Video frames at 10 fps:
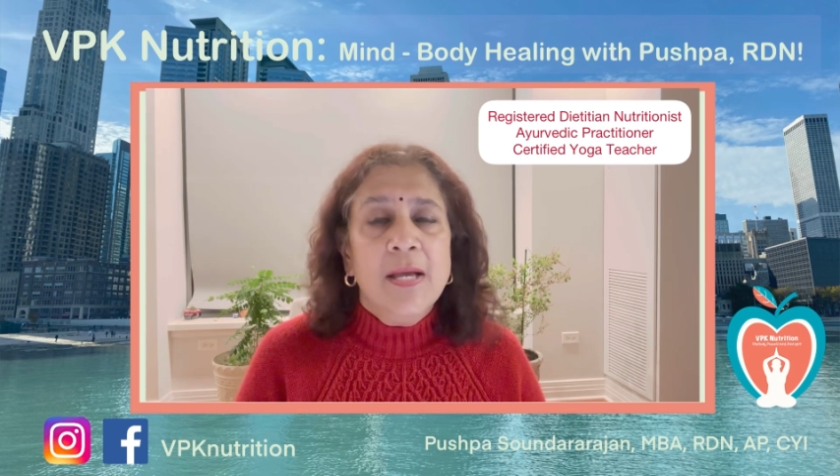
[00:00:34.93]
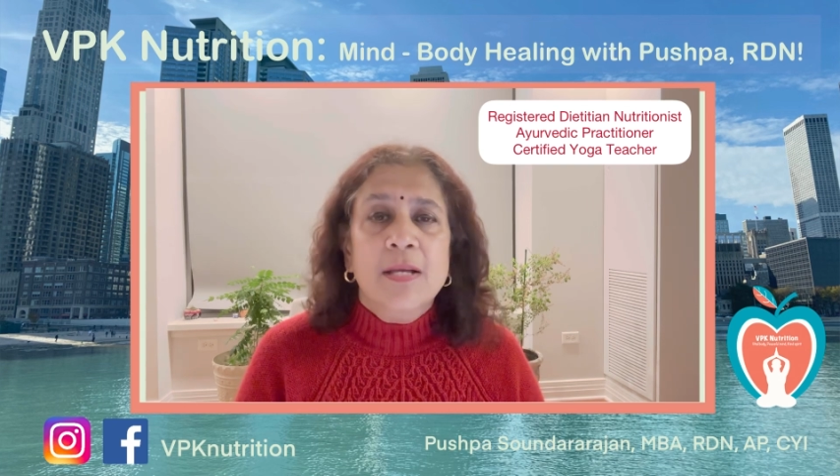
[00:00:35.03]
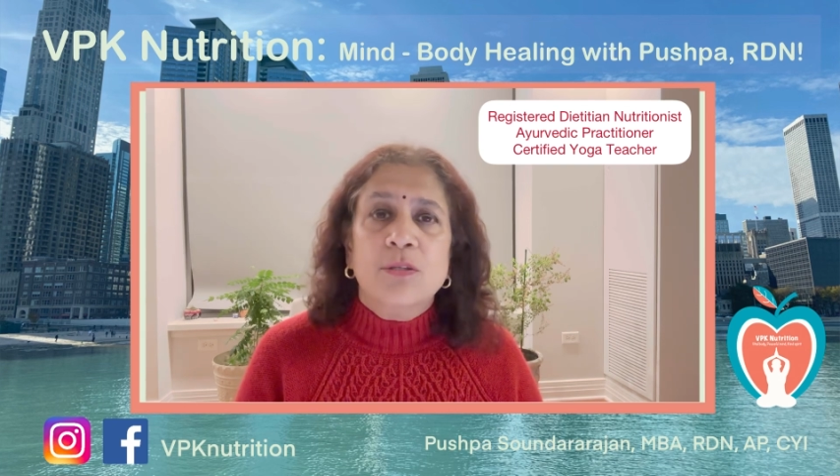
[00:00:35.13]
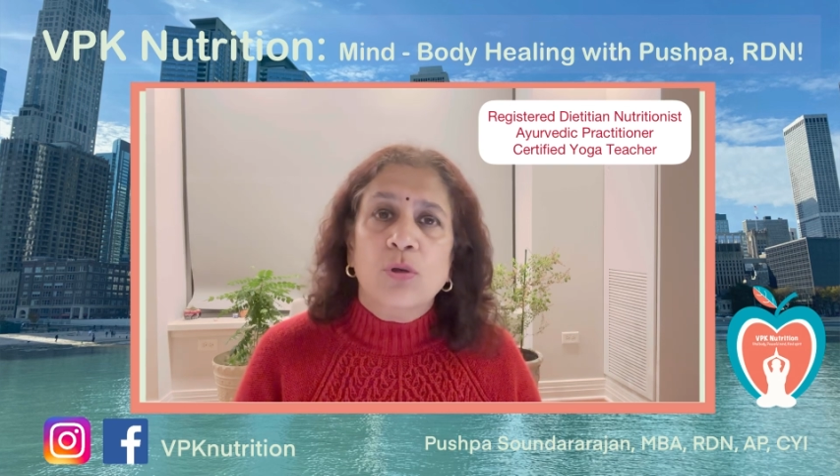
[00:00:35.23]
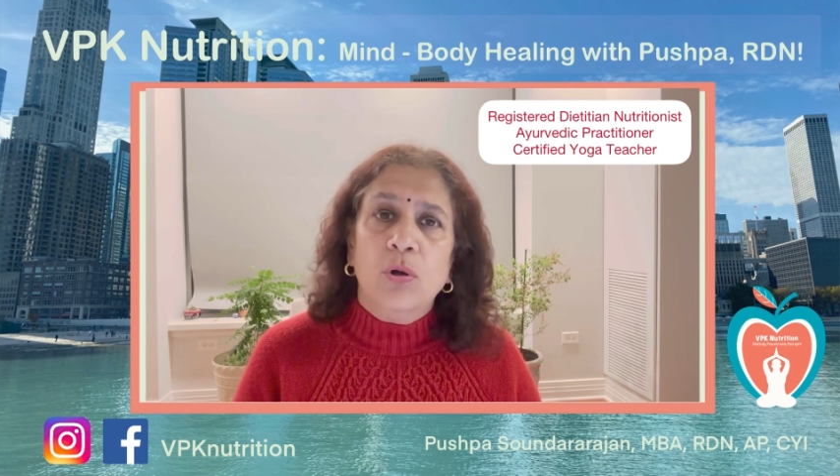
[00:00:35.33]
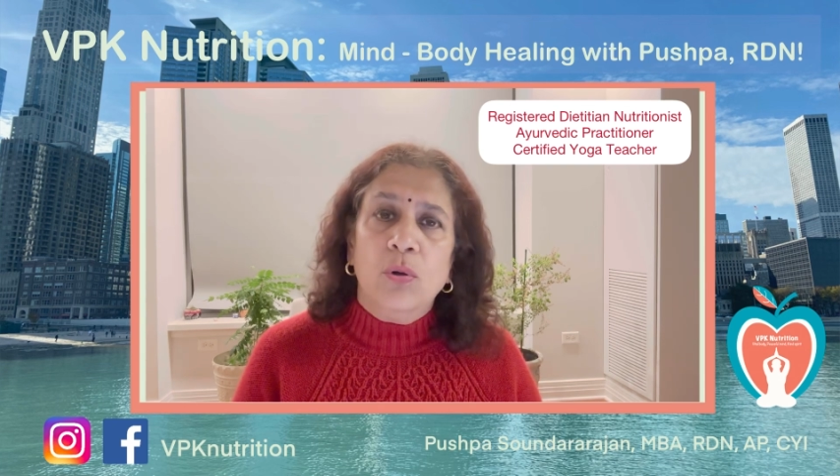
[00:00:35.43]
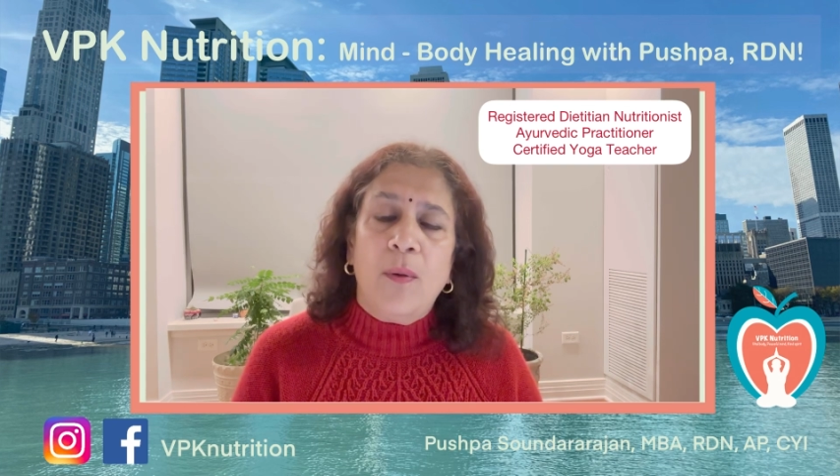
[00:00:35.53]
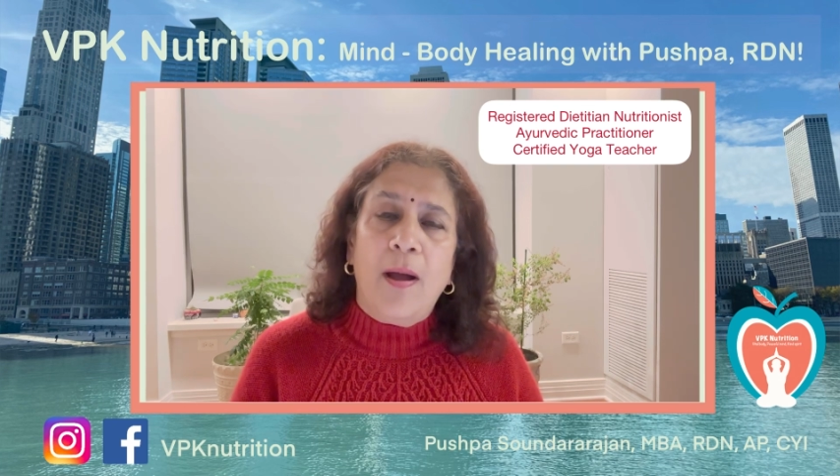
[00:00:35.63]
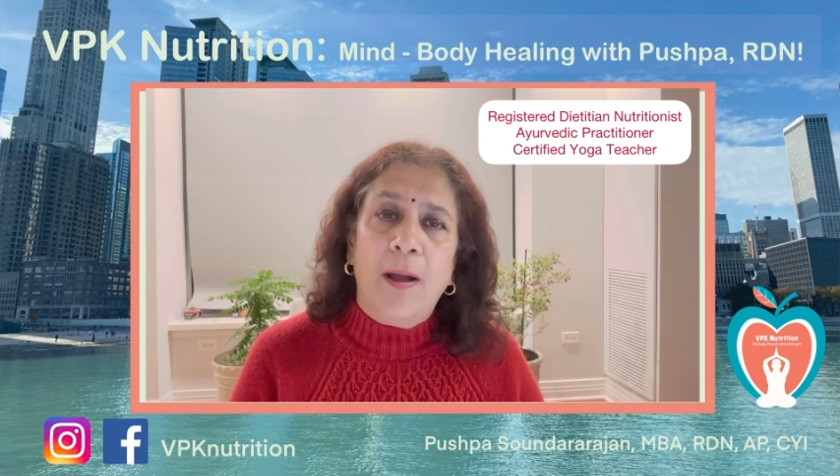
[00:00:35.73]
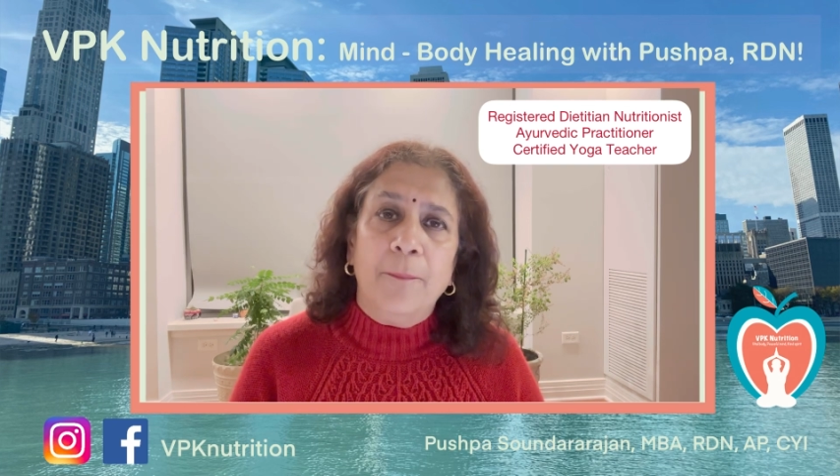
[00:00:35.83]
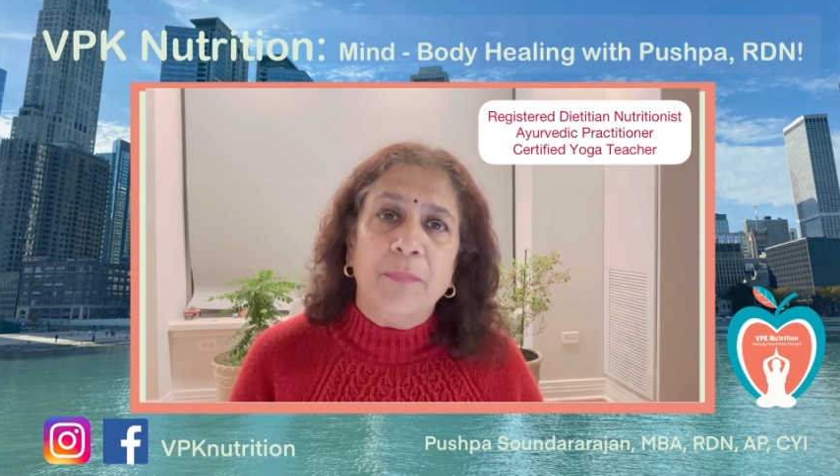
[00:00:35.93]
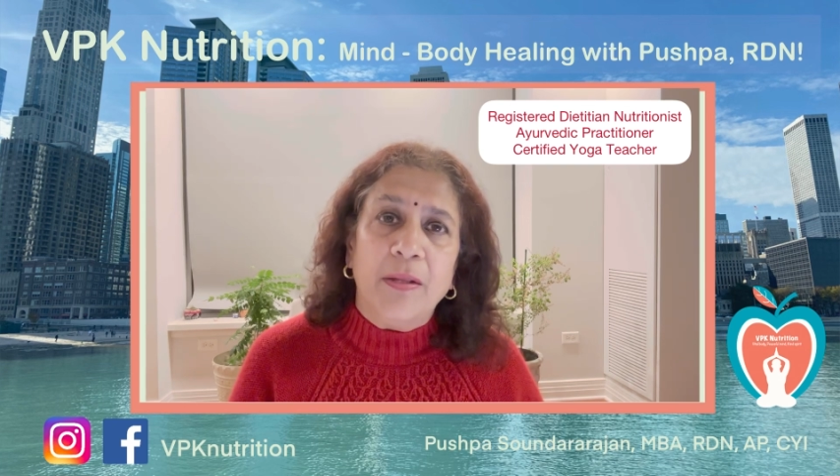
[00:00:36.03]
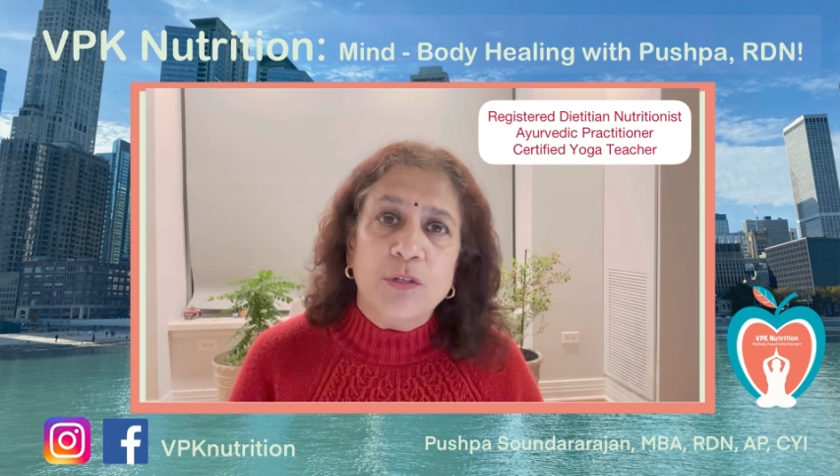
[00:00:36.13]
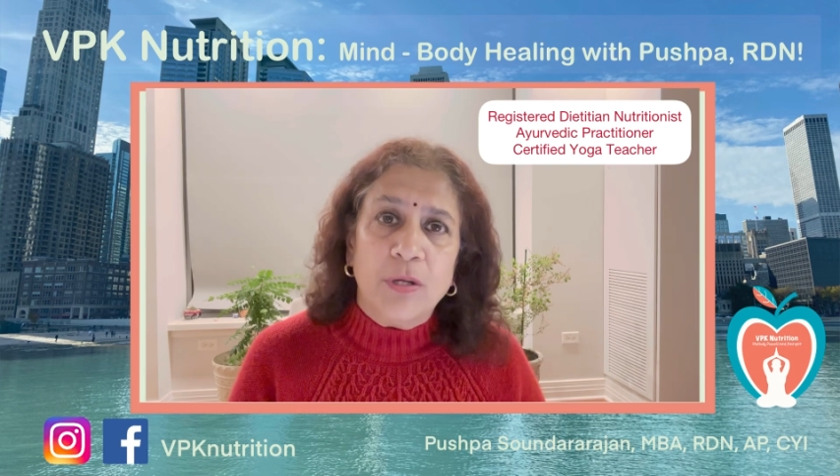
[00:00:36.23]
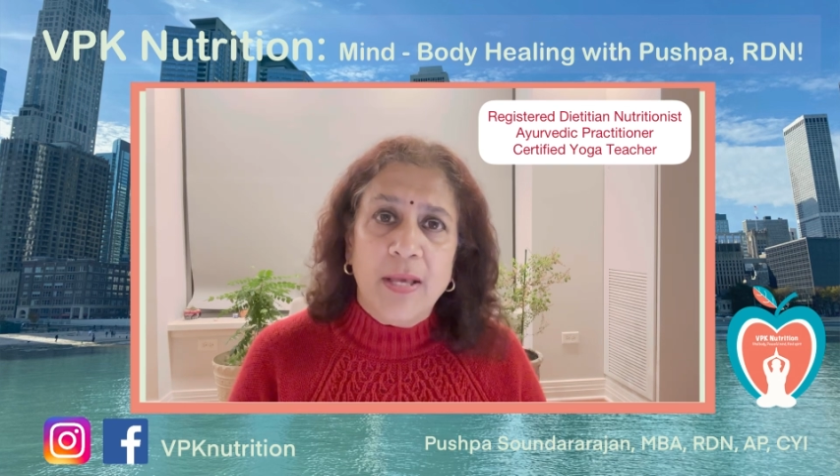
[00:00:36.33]
So
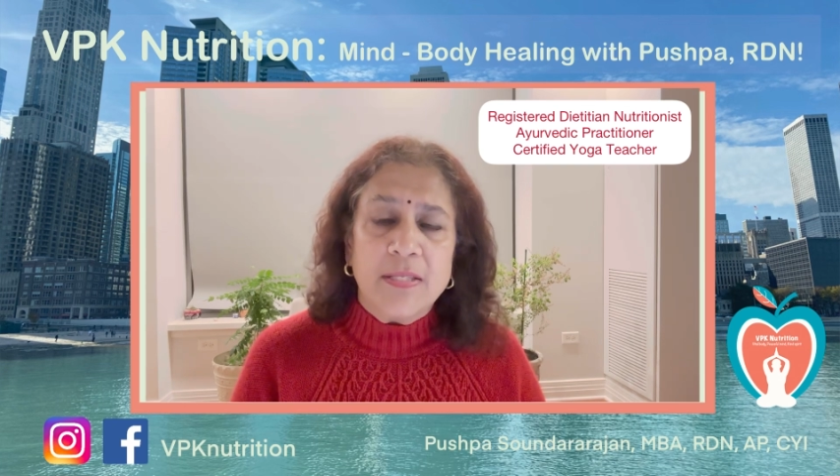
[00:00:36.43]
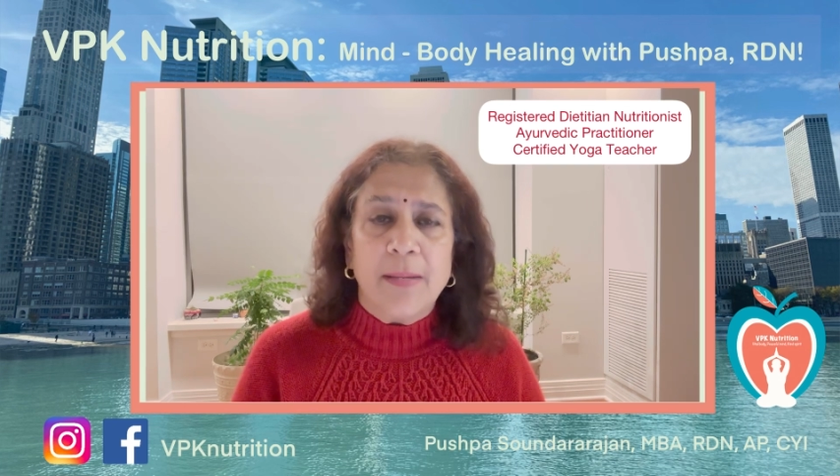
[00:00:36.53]
in today's